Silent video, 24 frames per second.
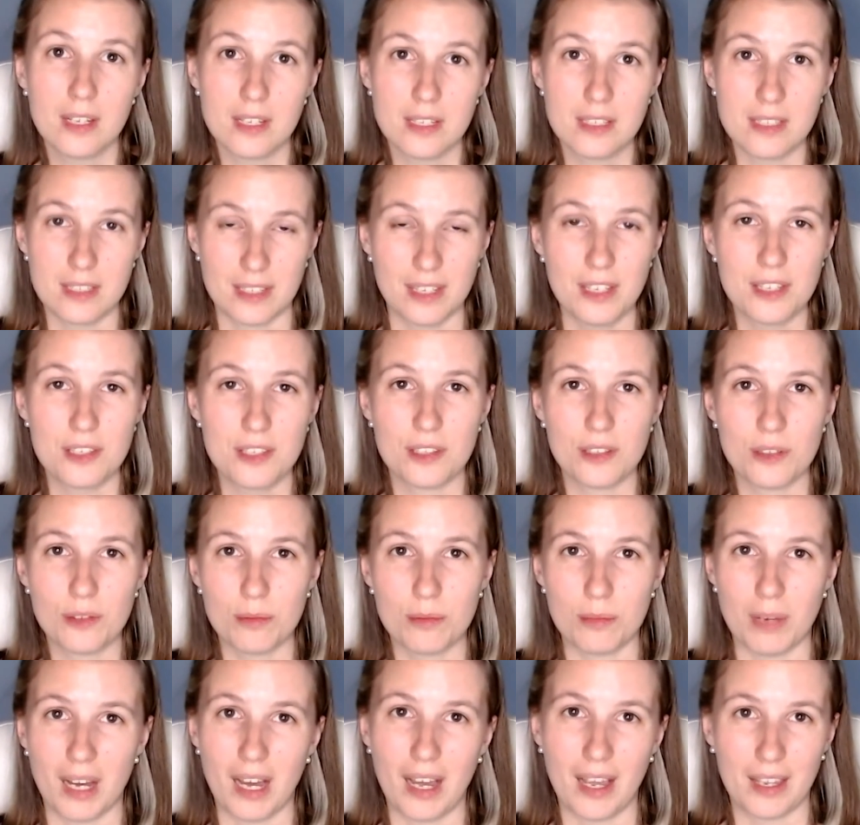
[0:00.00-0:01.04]
See you
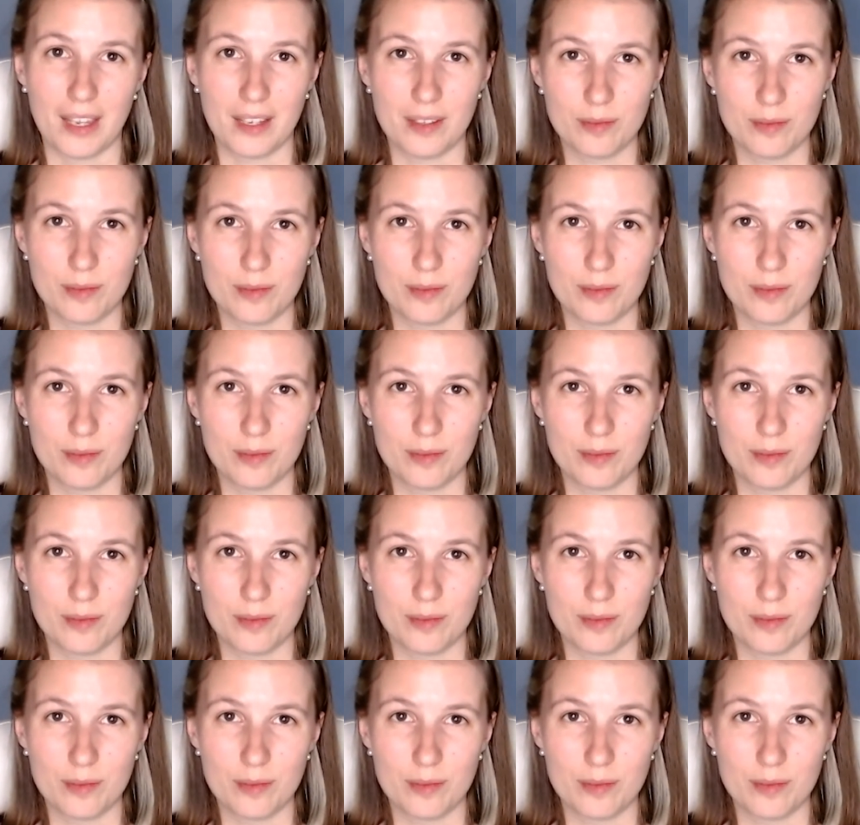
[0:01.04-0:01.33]
soon, bye!